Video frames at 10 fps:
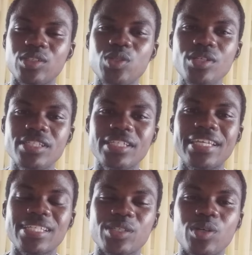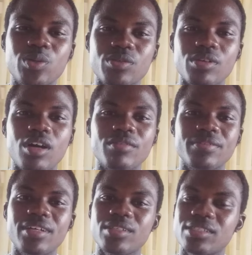You need to get out of
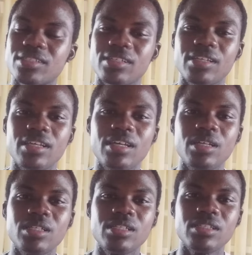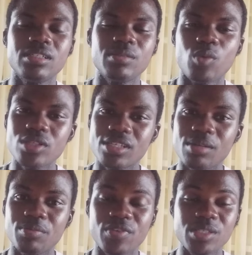that
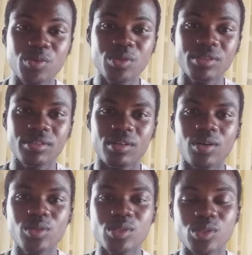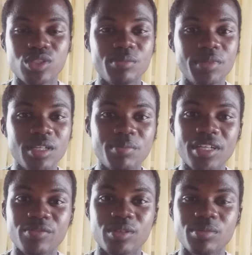WhatsApp, Facebook, all those social media
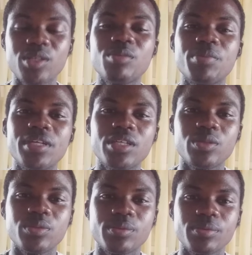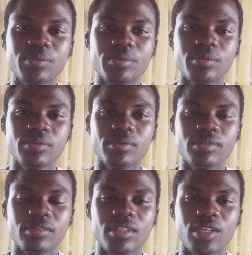platforms. They don't pay you.
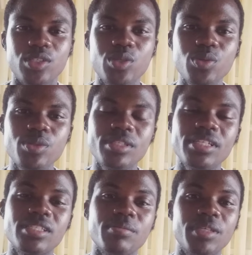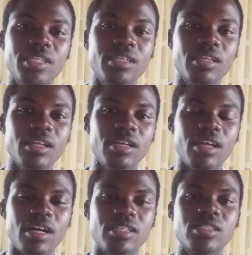You need to be
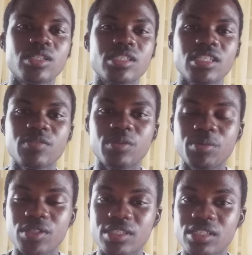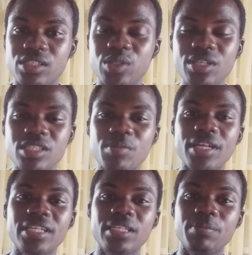a successful person. You need to be
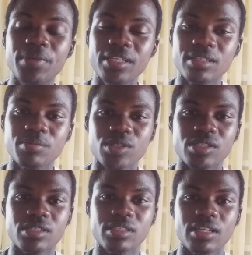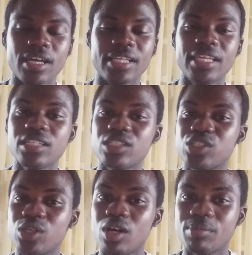an independent person and get a
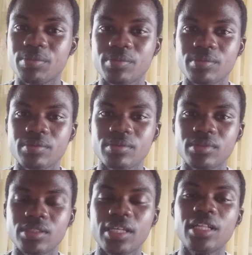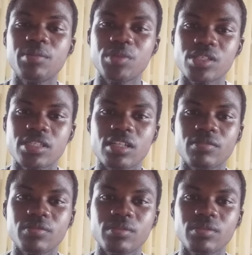job to help yourself.